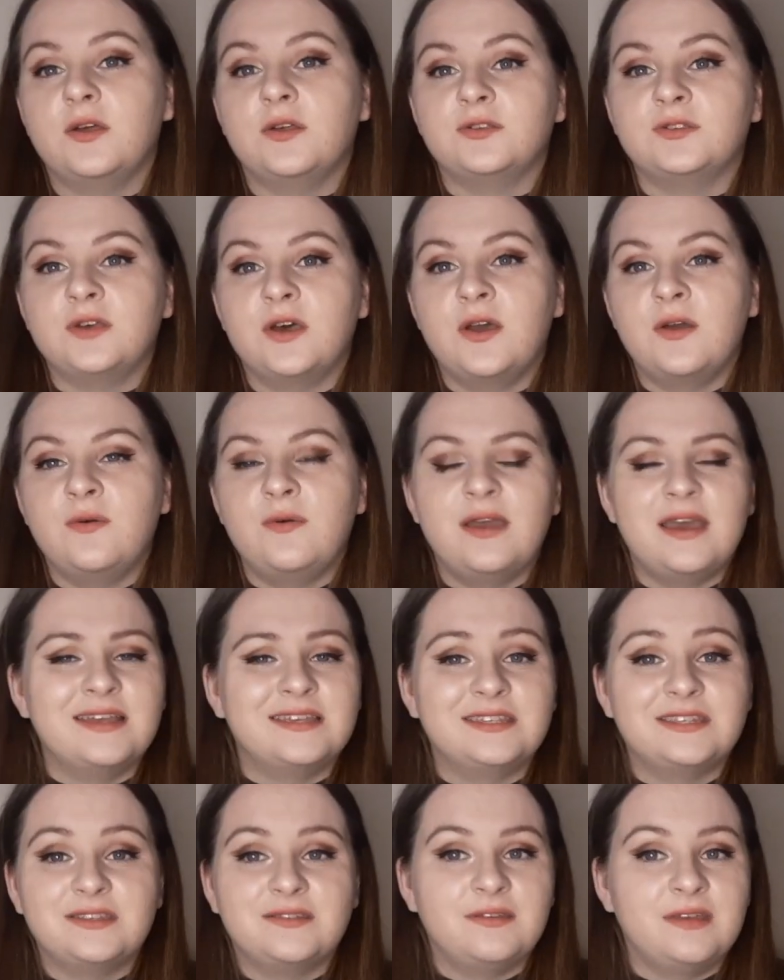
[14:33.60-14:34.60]
So
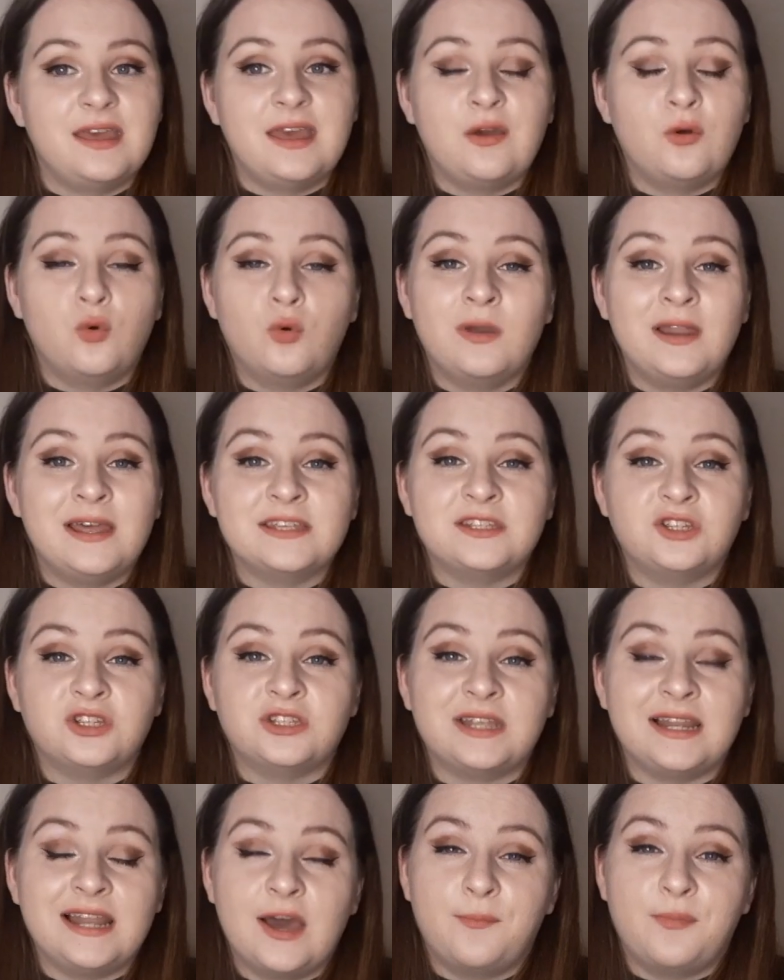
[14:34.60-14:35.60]
it all is
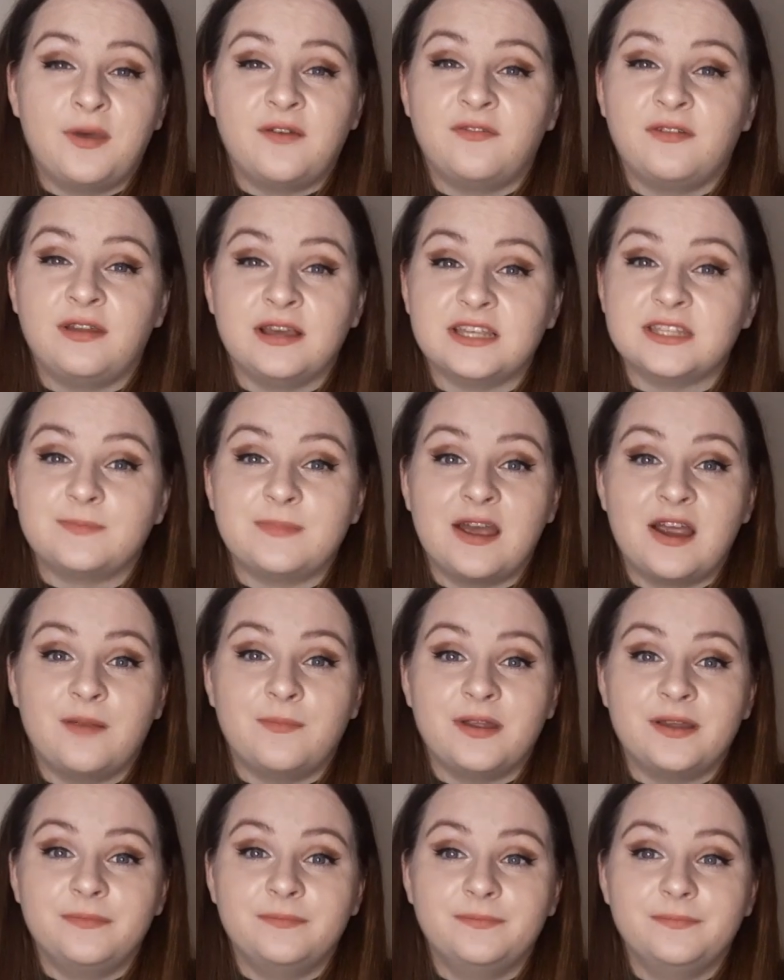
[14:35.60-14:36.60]
just a little bit of an
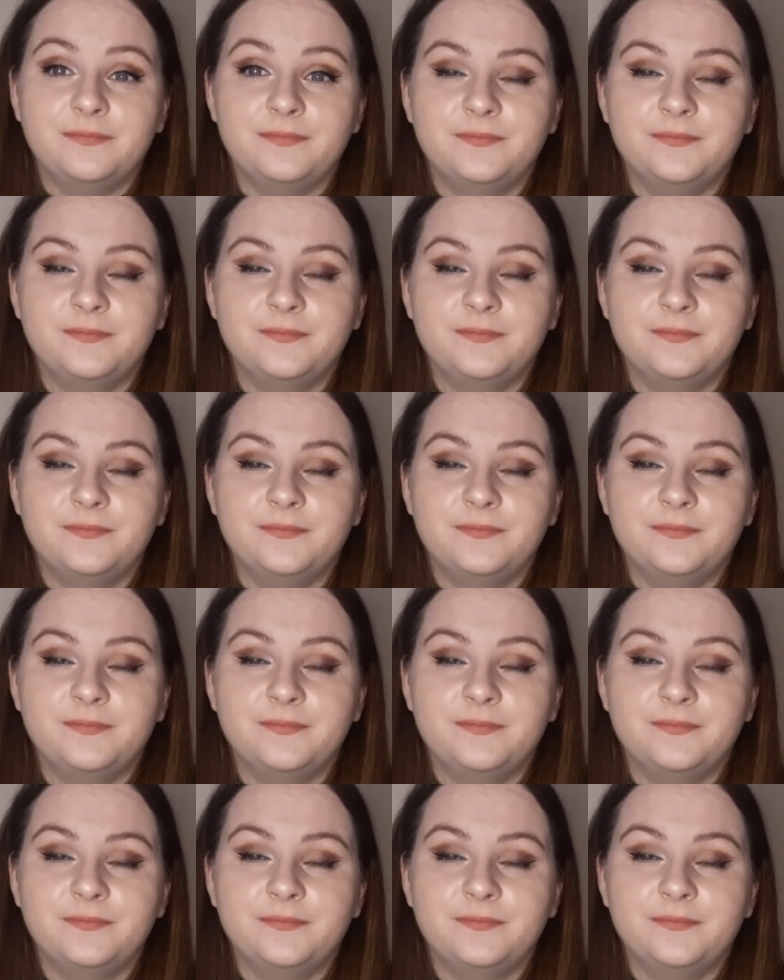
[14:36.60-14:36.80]
experiment.